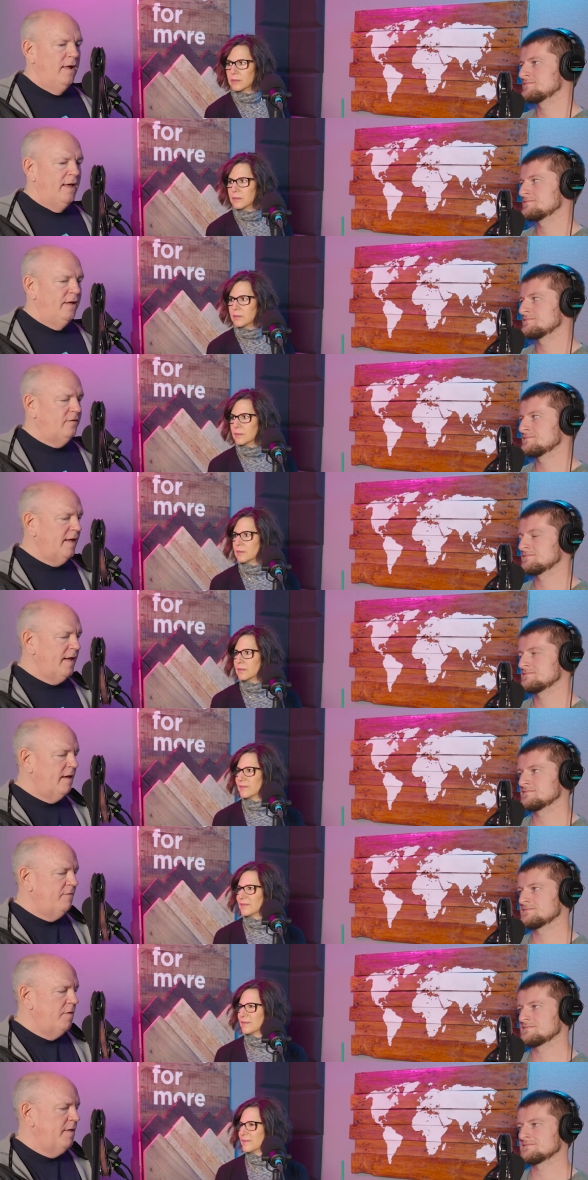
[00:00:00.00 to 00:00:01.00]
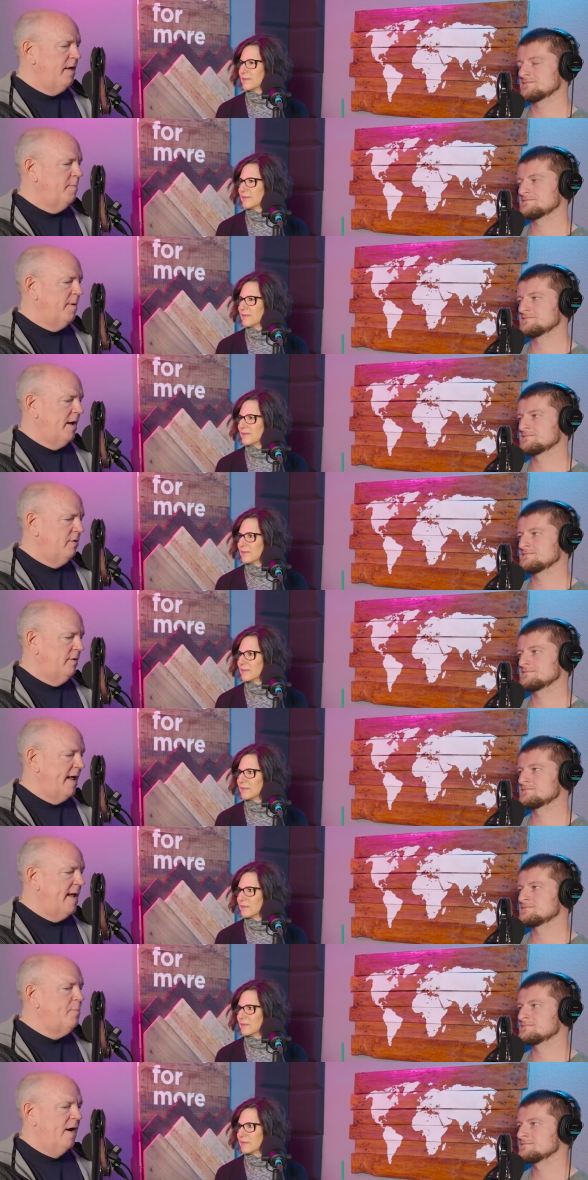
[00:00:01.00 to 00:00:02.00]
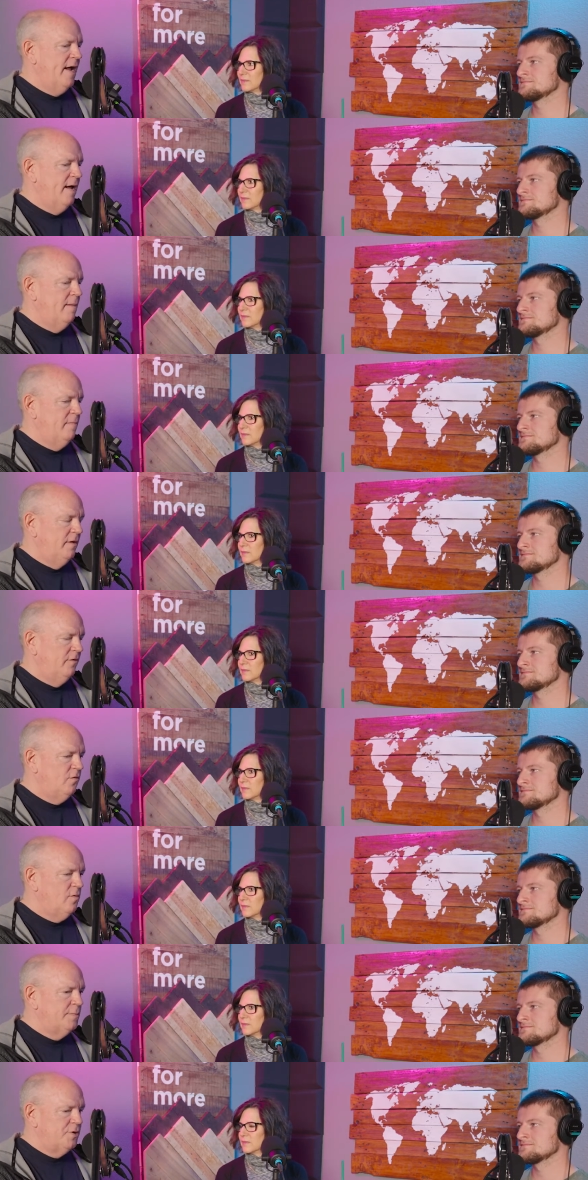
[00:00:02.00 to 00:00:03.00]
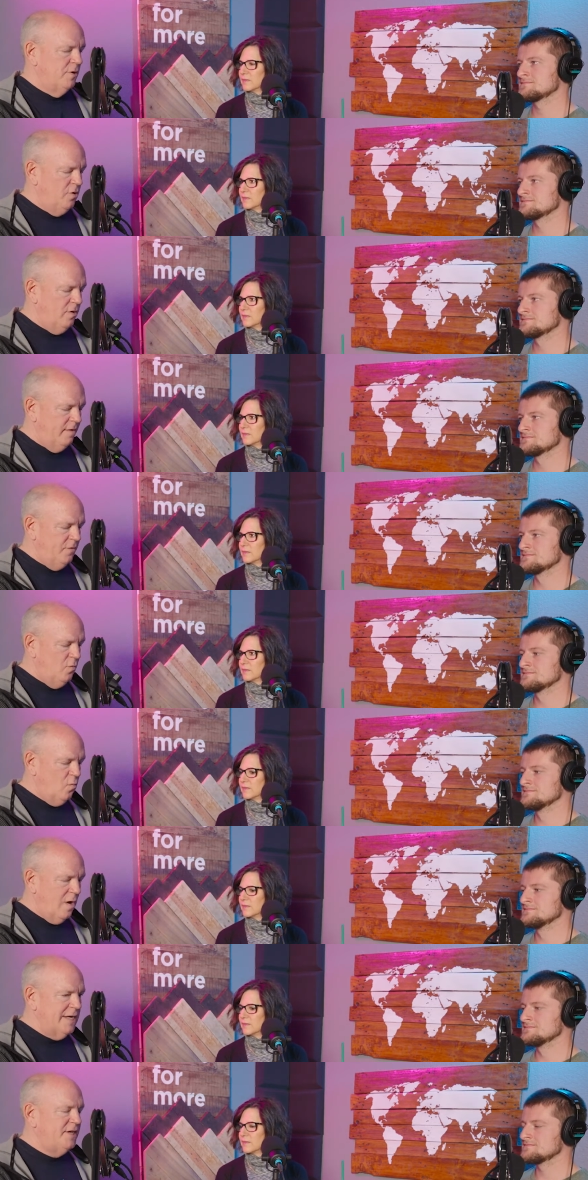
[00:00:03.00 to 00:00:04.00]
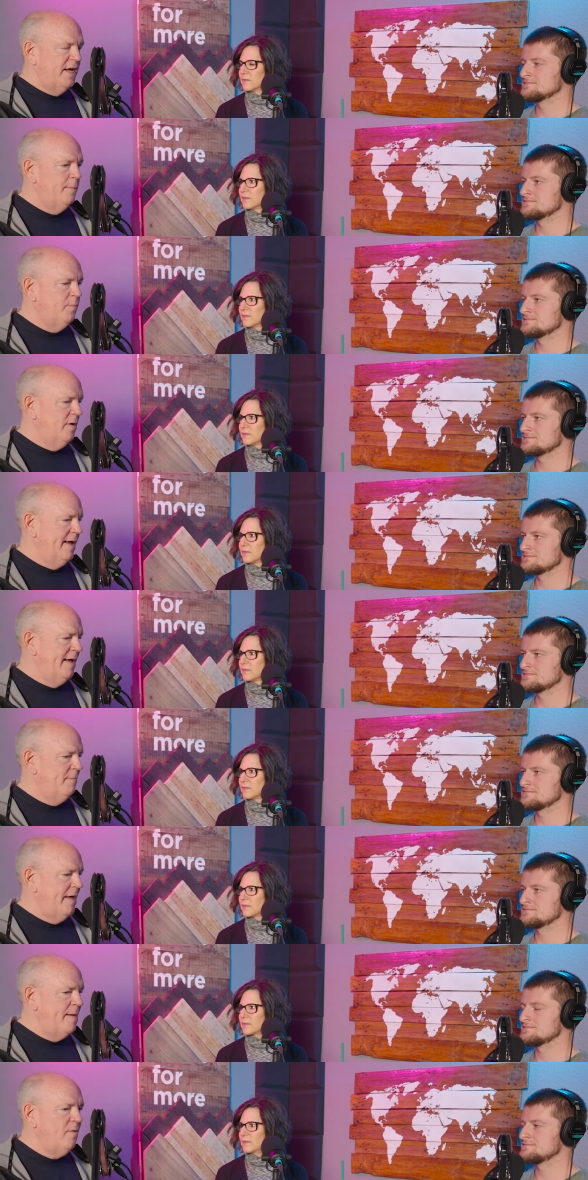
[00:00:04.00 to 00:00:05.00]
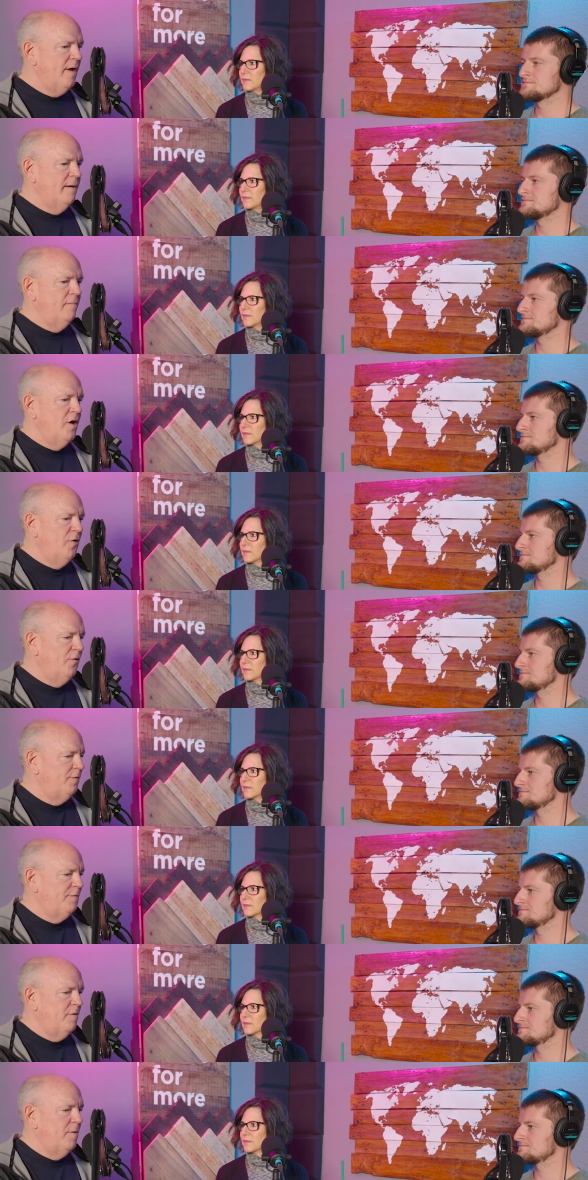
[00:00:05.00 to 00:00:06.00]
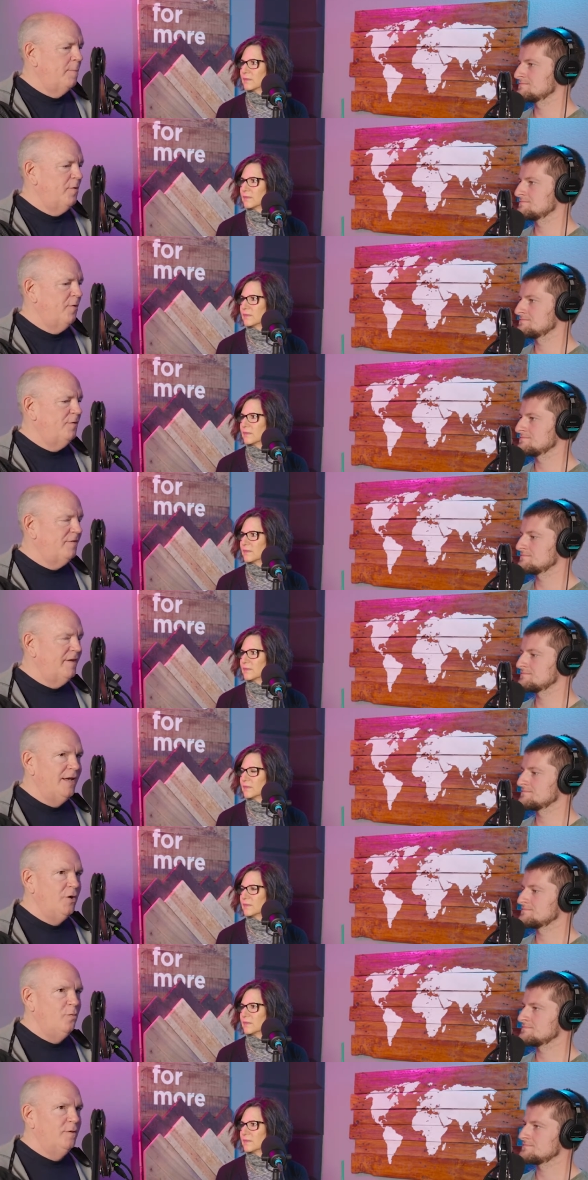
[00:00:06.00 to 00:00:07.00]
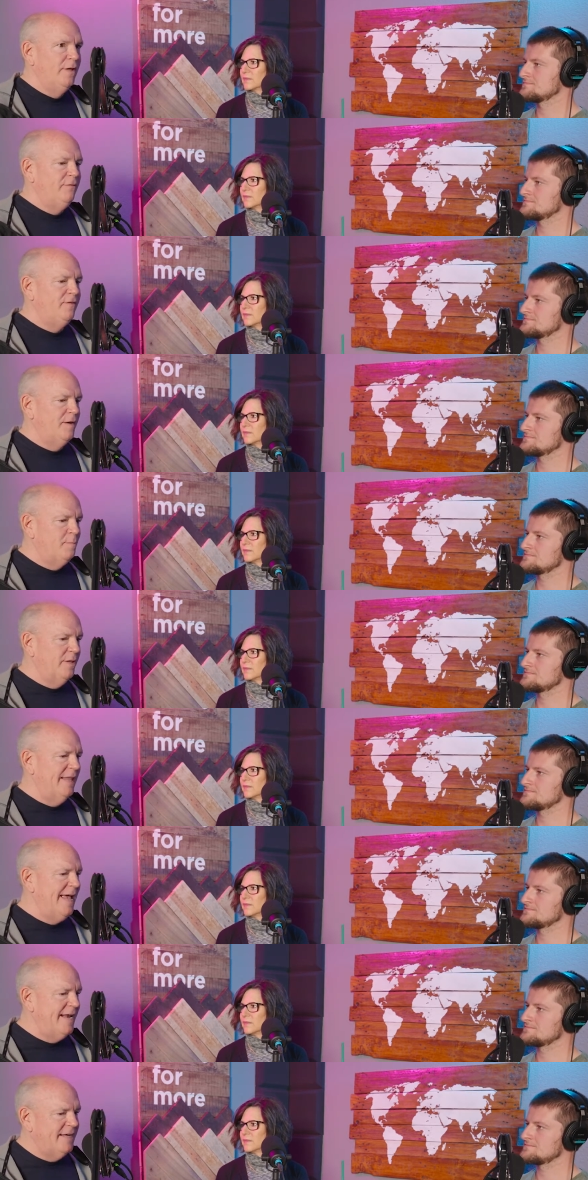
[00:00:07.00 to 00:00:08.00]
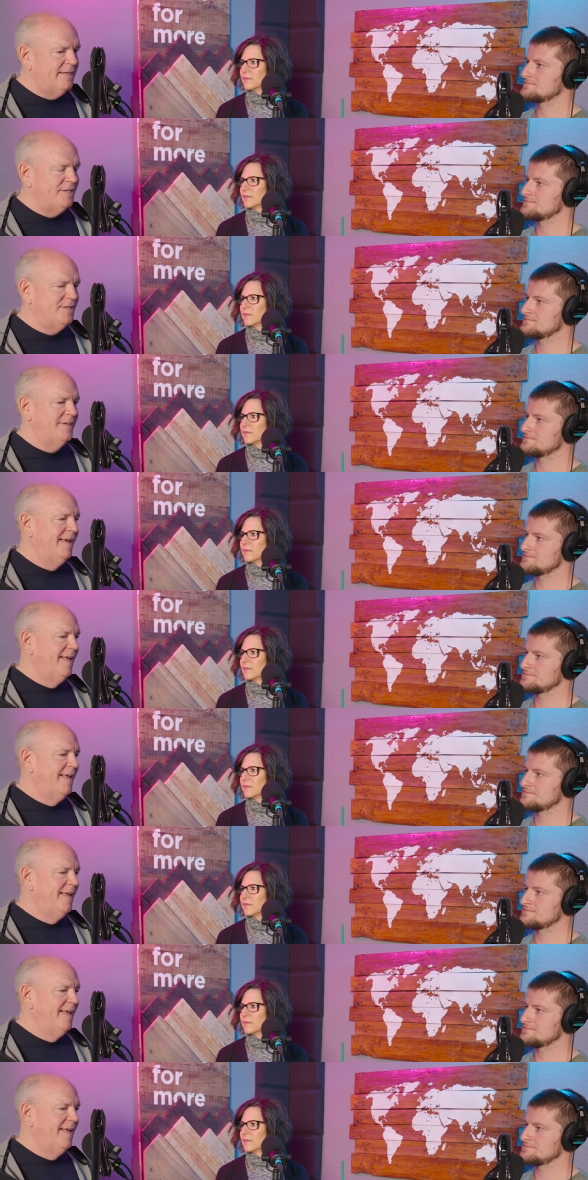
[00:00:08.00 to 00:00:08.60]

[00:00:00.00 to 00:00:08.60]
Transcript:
Speaker 1: it's like if you think about Abraham in Scripture, you, if you watch Abraham, Abraham goes from a person who believes in planets.